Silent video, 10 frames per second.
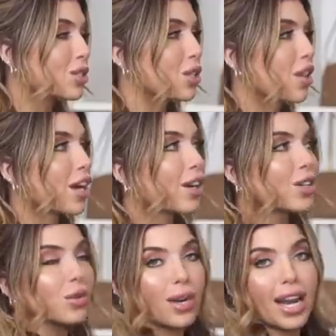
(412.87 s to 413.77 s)
so they are
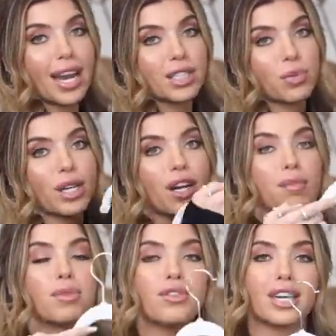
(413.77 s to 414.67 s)
great as we are
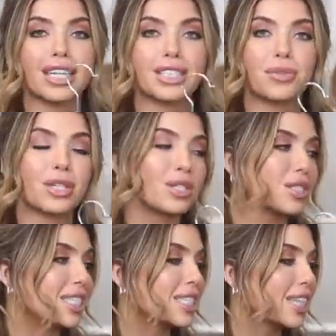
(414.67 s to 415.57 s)
moving into a new
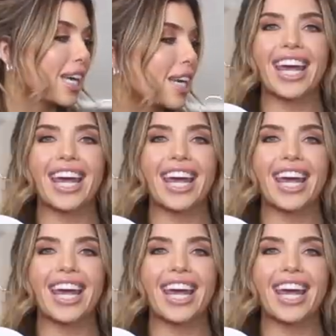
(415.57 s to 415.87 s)
season.